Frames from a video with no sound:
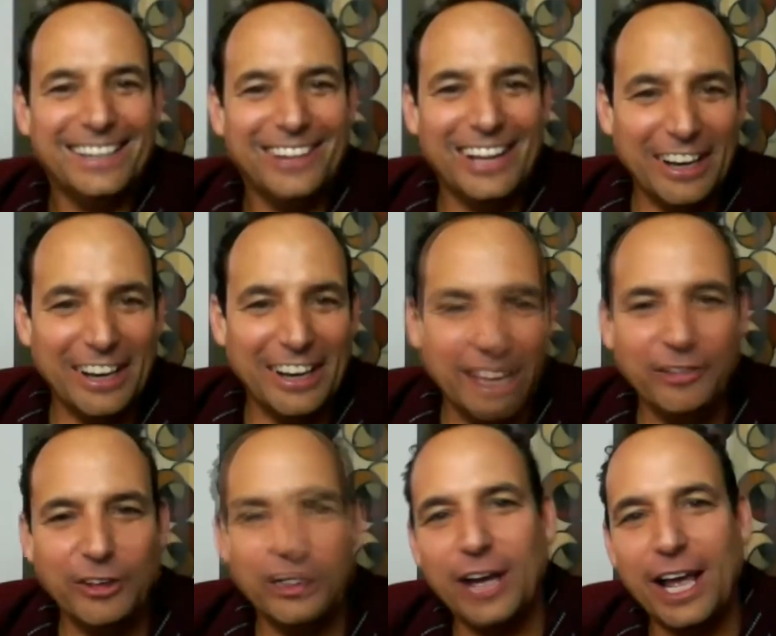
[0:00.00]
I can
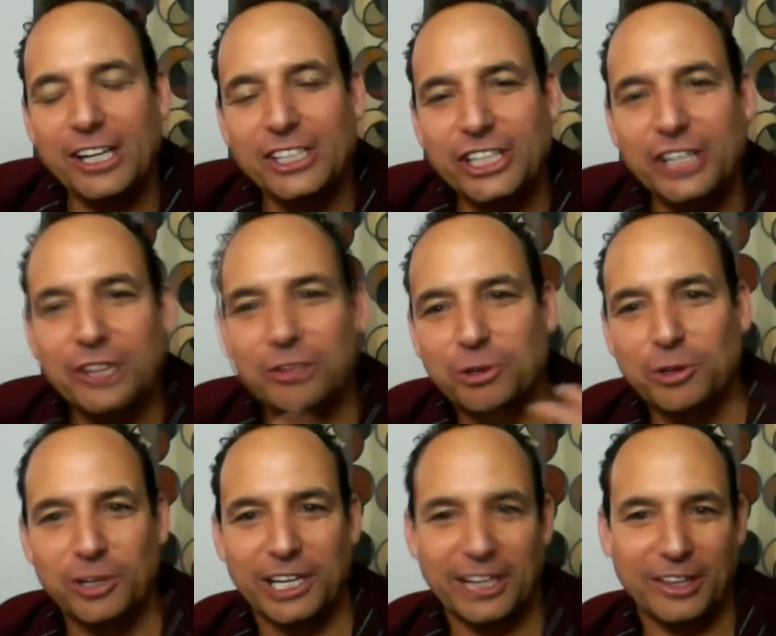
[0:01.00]
feel your energy
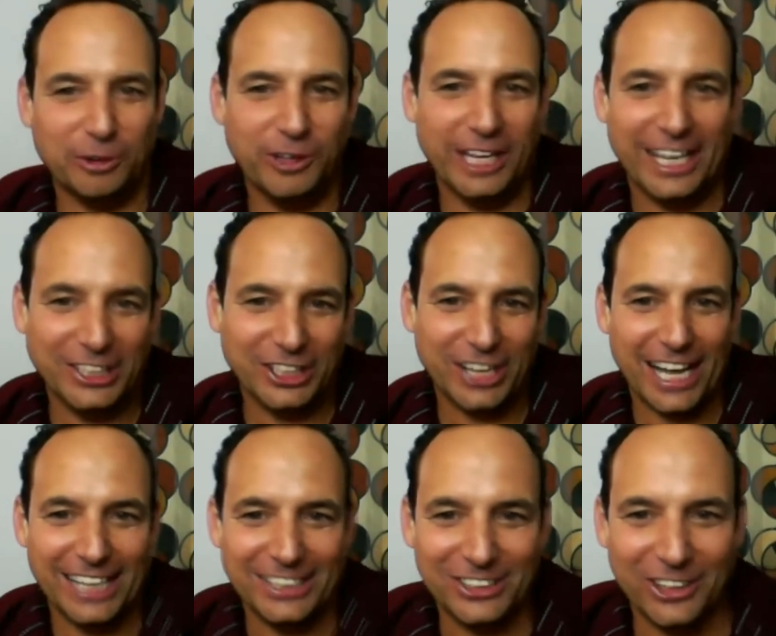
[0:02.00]
through the
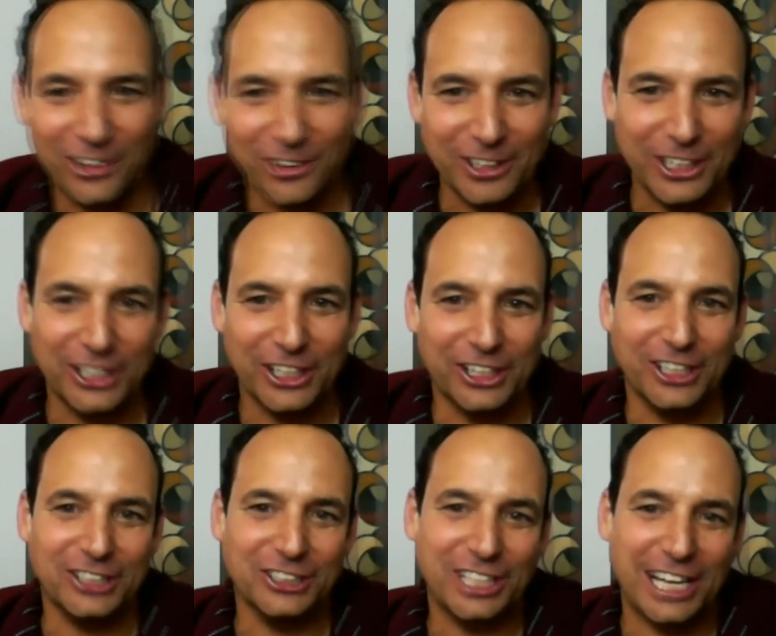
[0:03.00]
internet. So you're
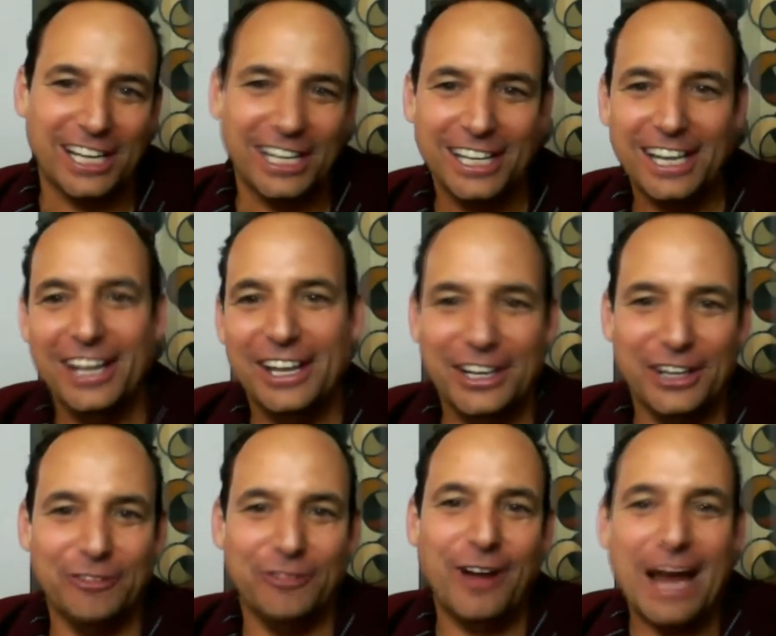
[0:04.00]
just
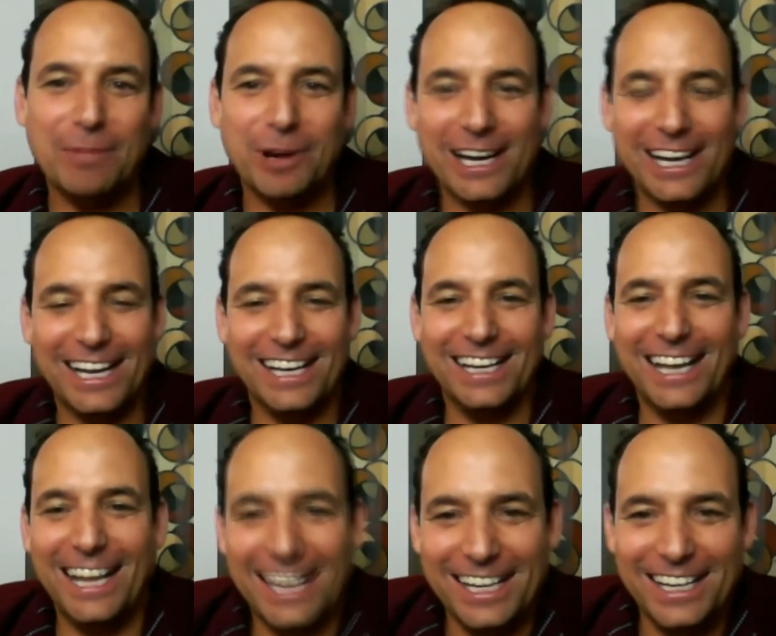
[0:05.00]
you're vibrant
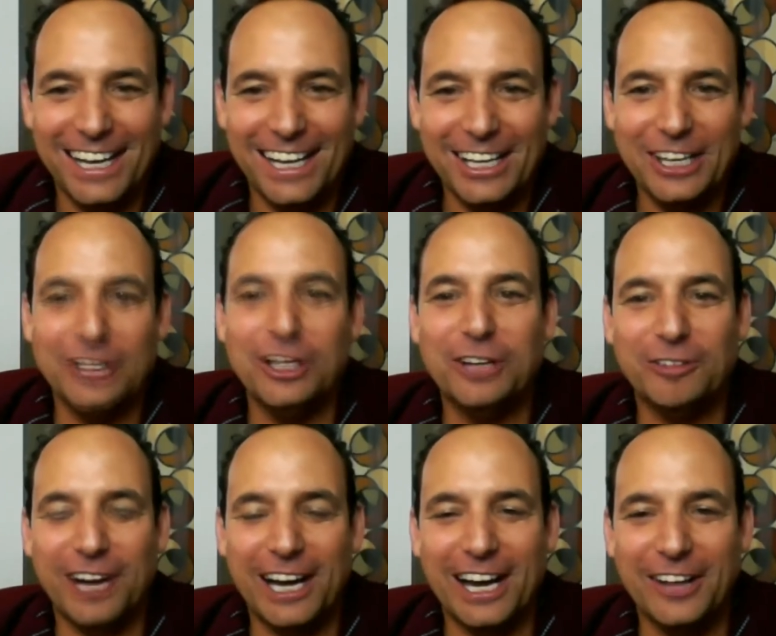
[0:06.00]
and you look
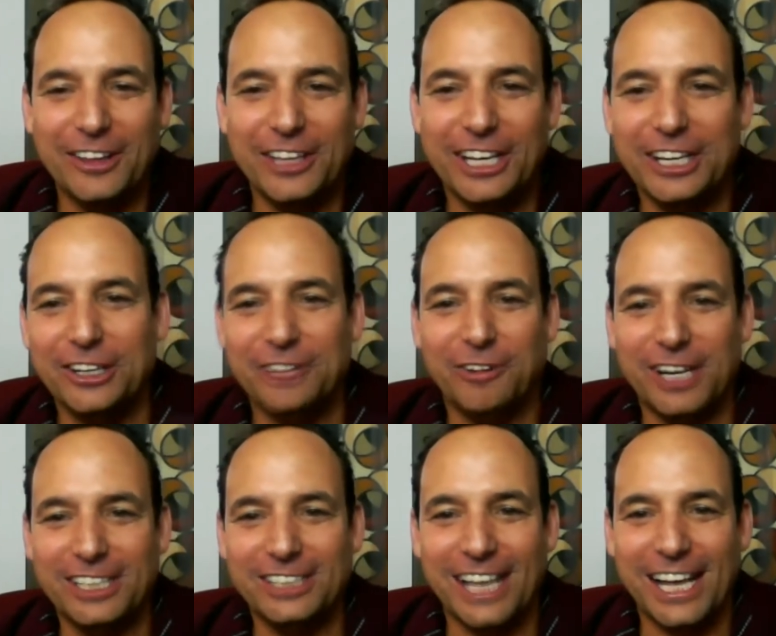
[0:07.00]
very healthy and you look very
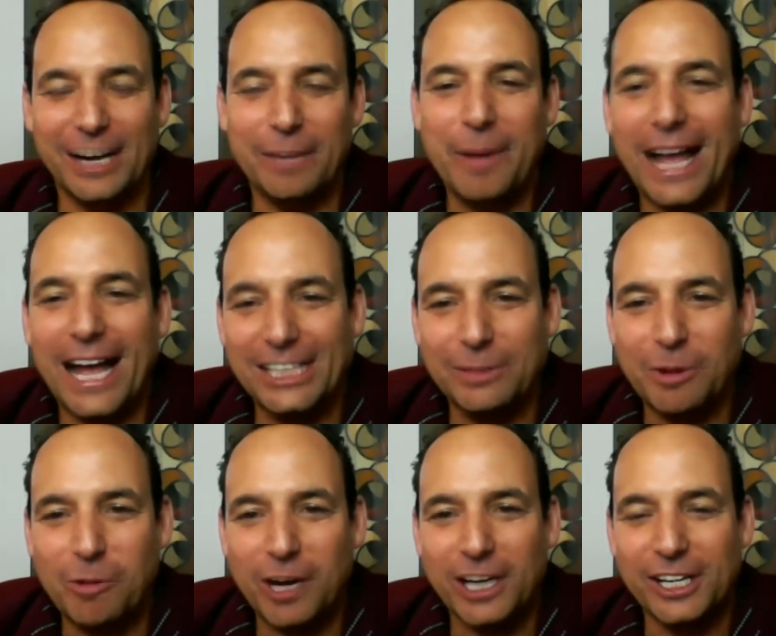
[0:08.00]
excited and passionate
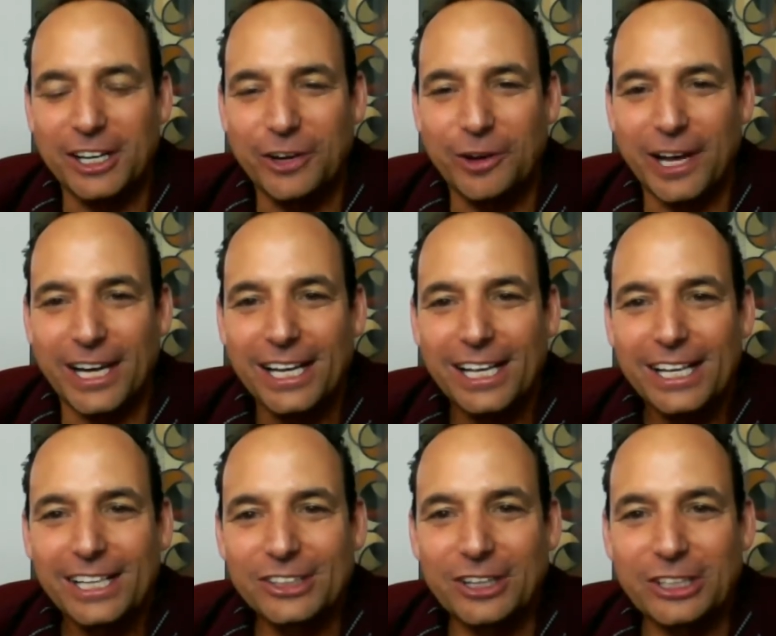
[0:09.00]
about what you're doing.
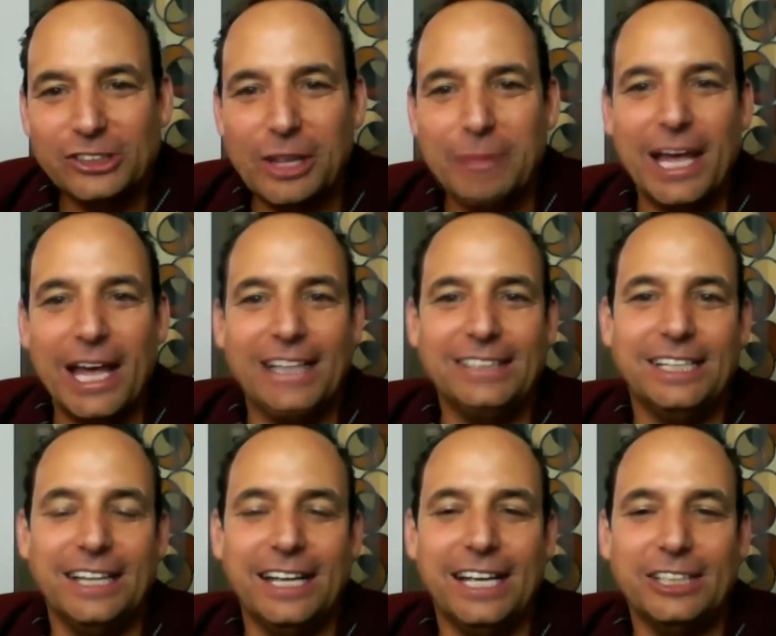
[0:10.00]
So let me ask
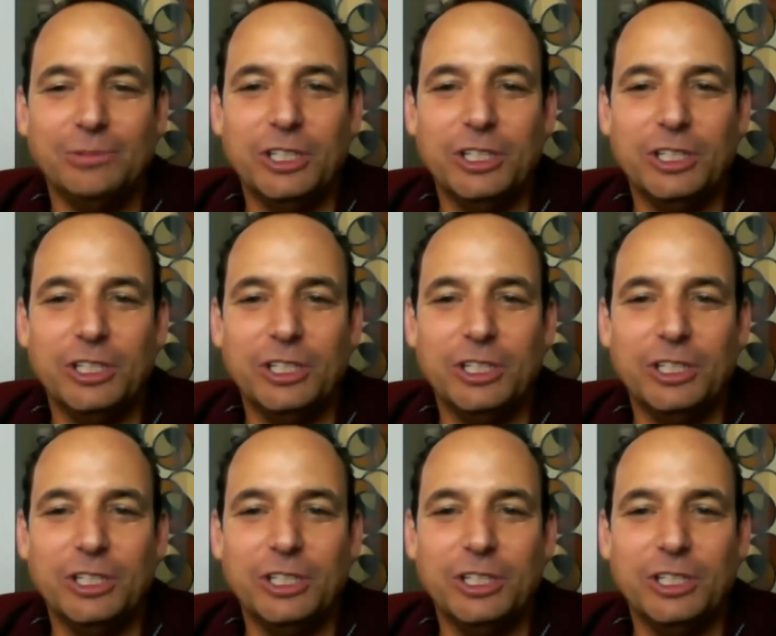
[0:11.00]
you this.